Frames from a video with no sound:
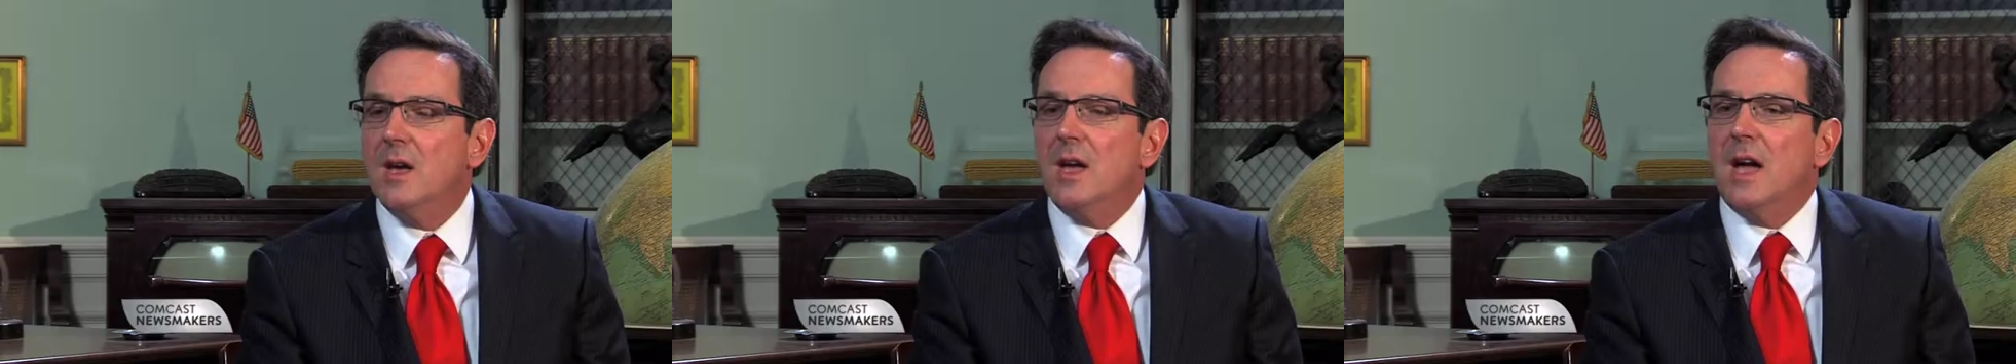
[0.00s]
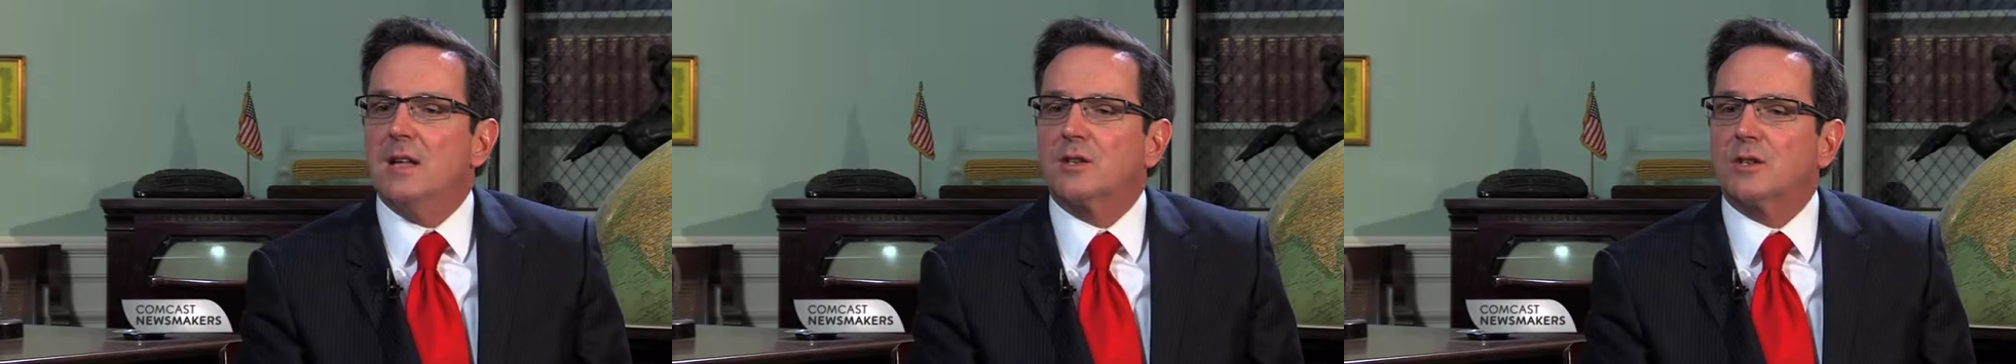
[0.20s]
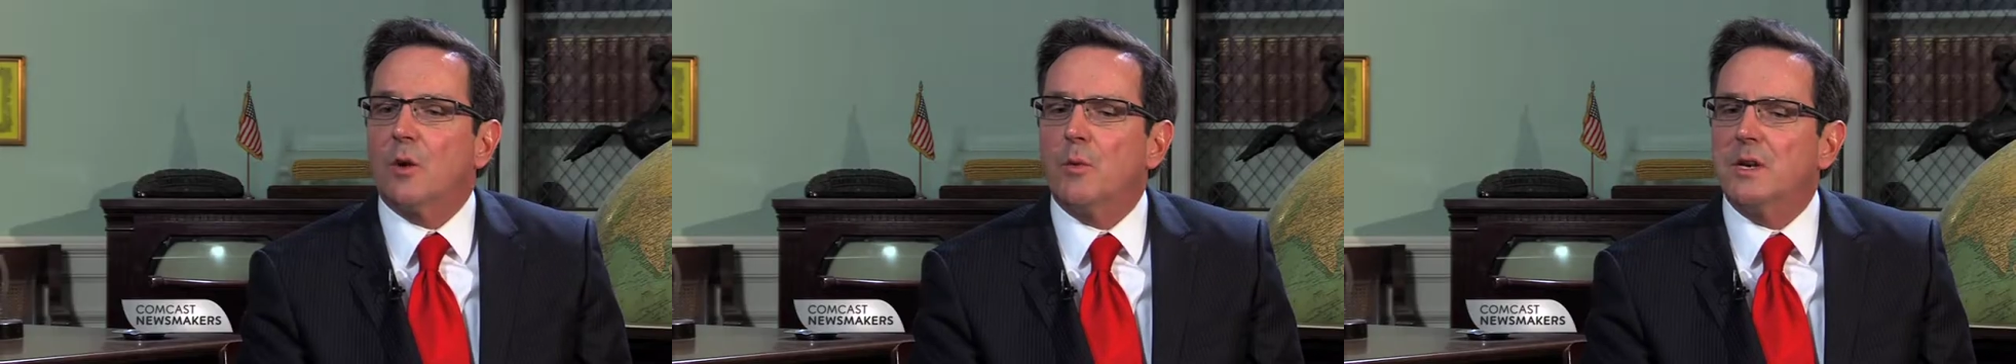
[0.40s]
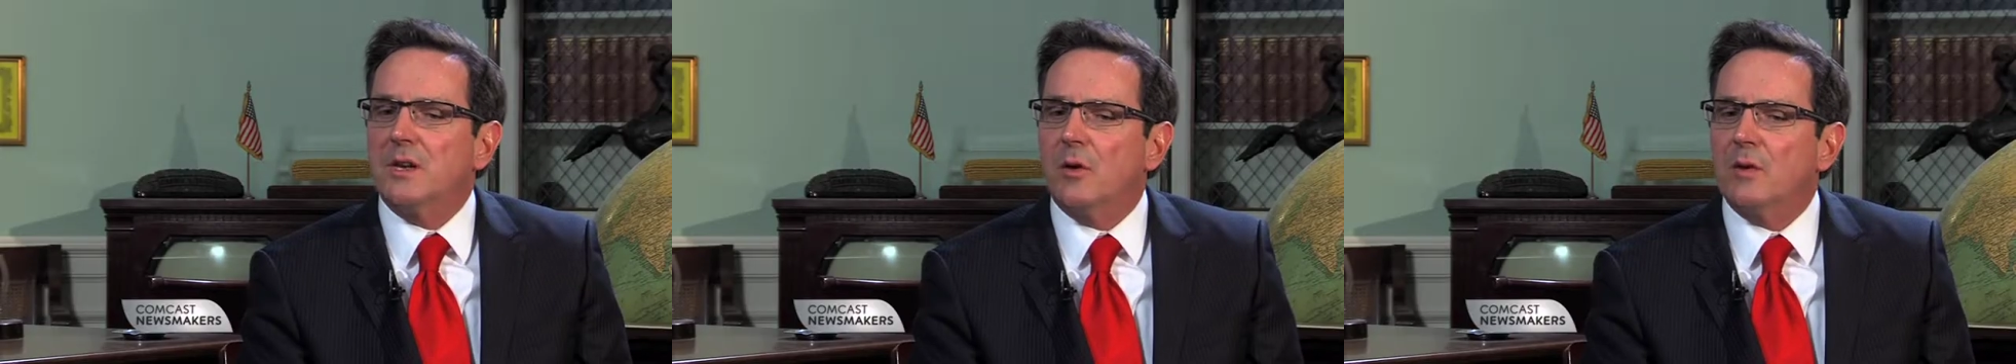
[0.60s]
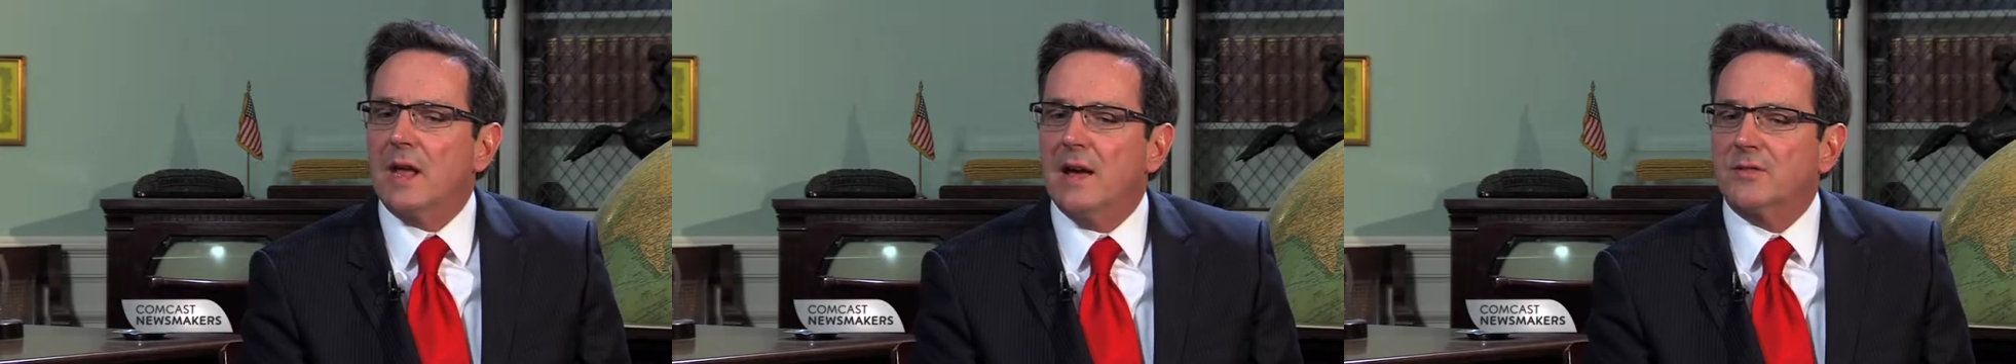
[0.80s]
And so we
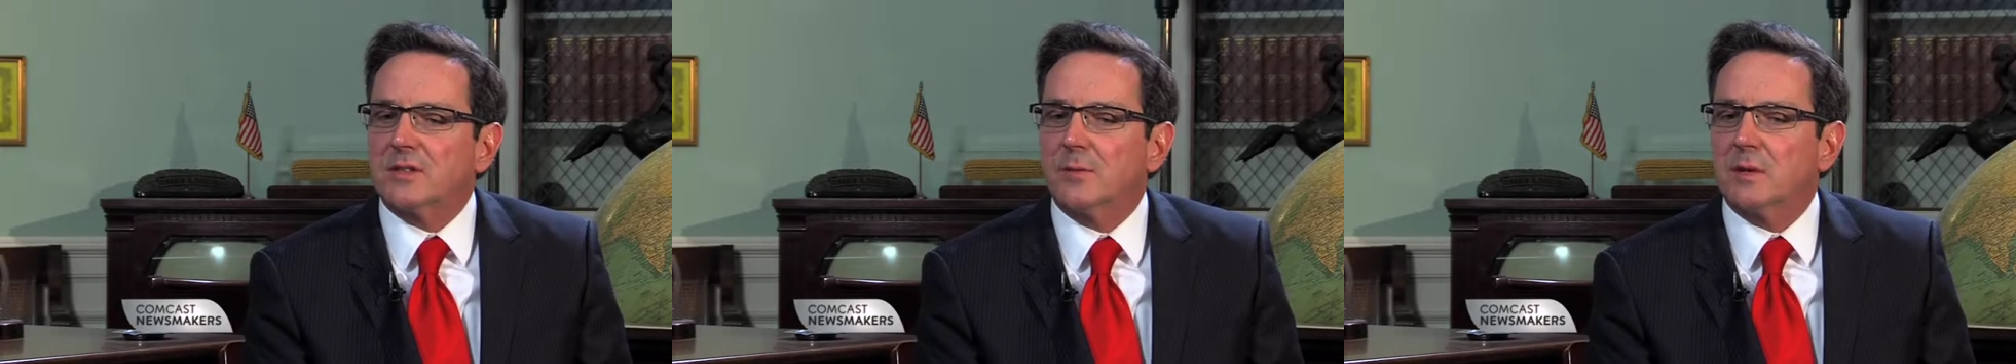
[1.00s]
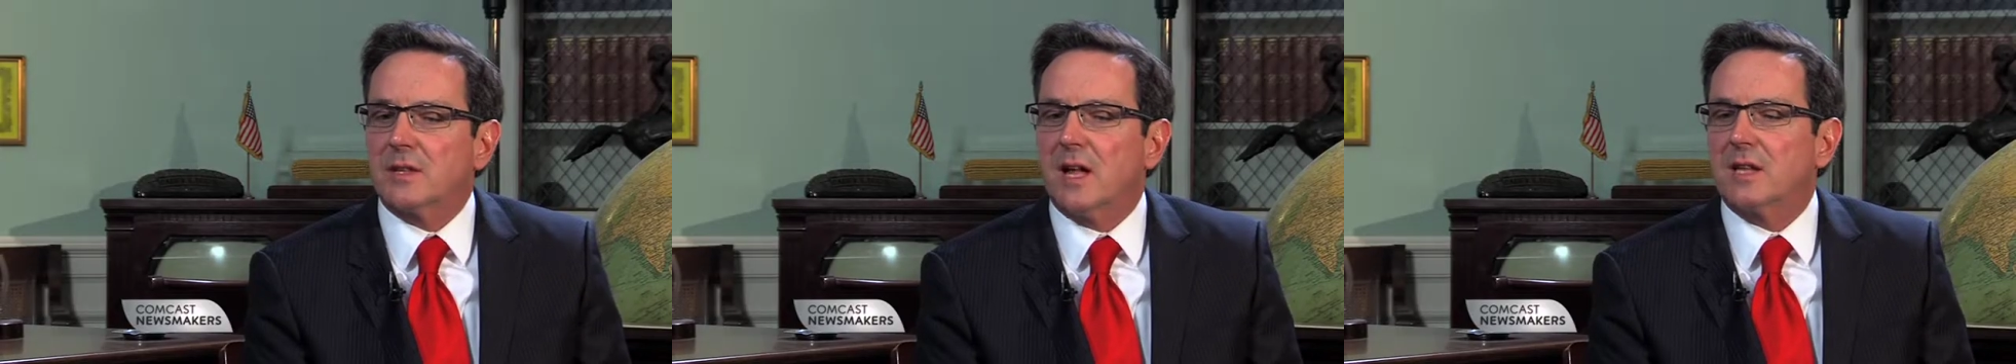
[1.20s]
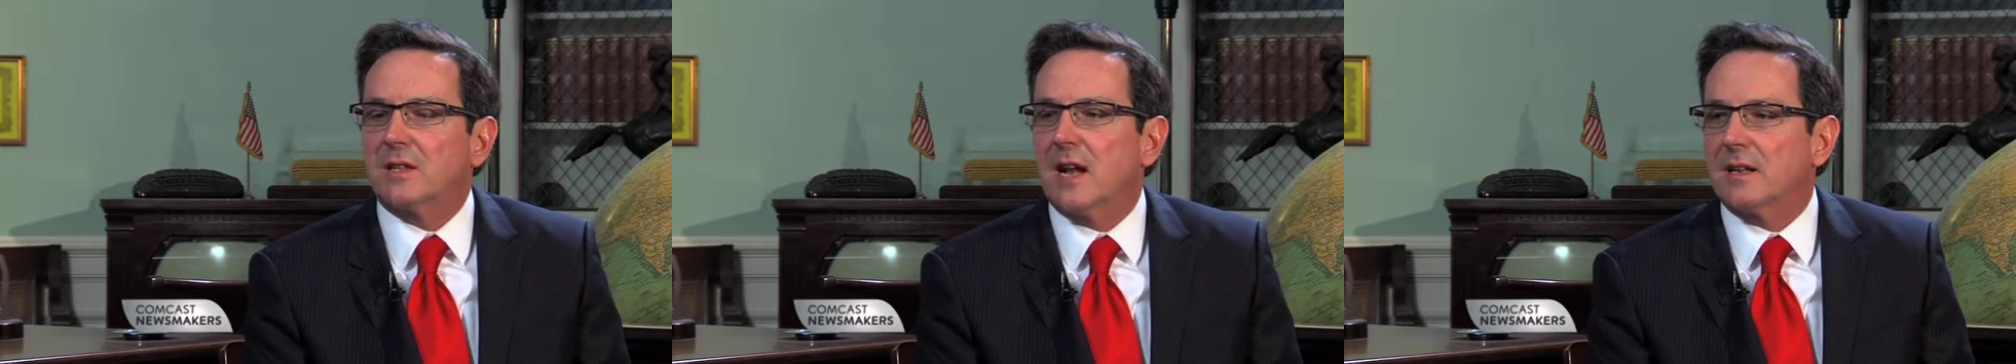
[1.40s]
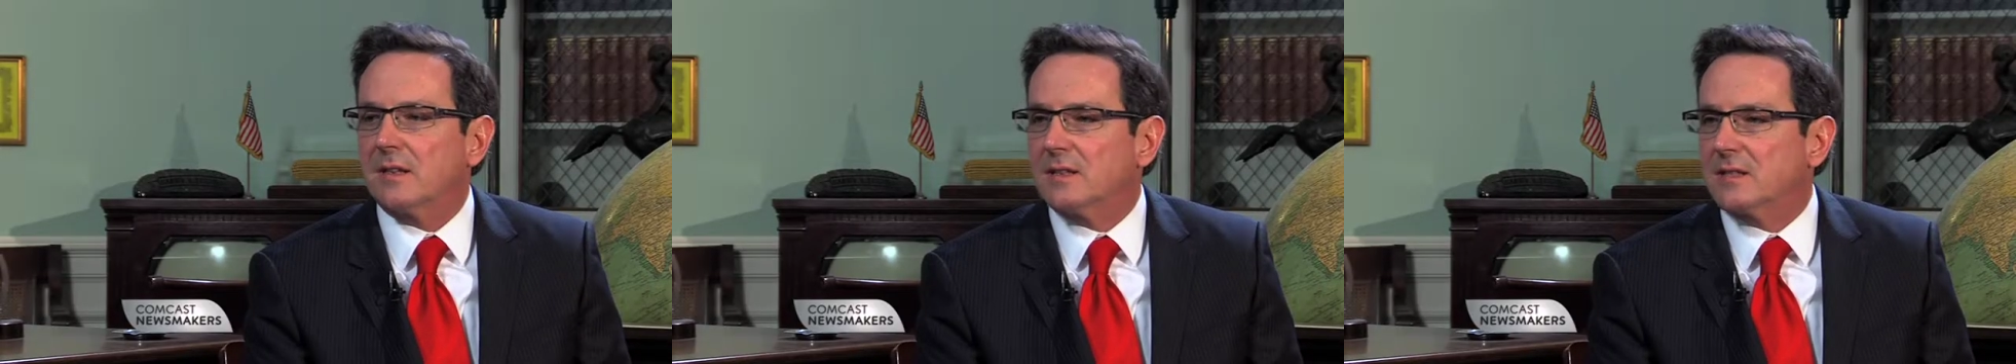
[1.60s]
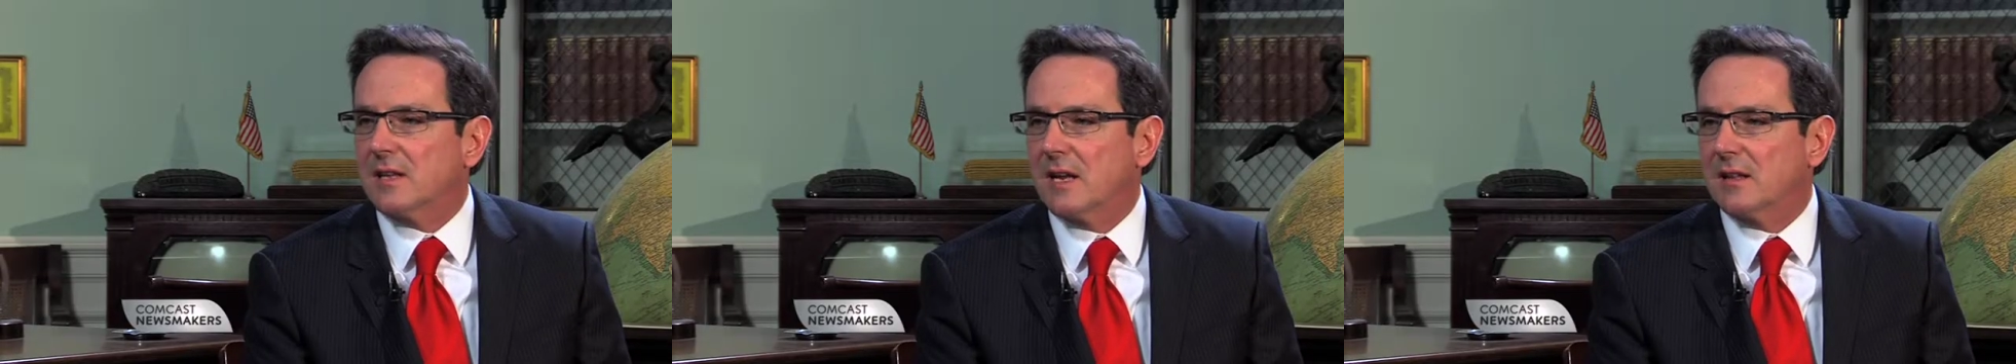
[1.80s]
don't have something like that at
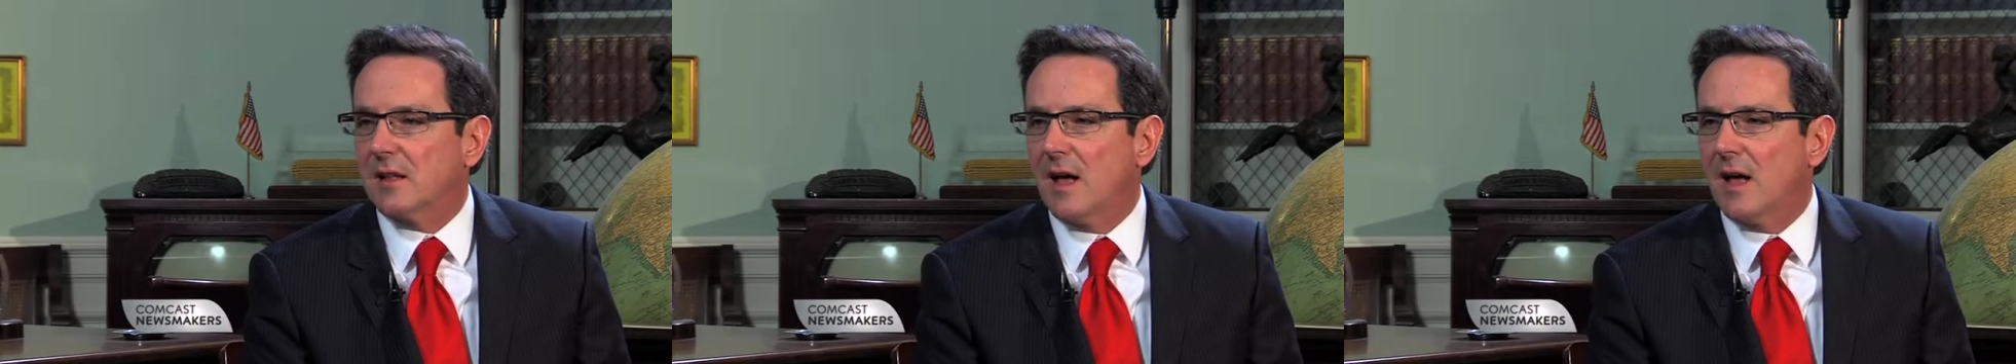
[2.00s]
the state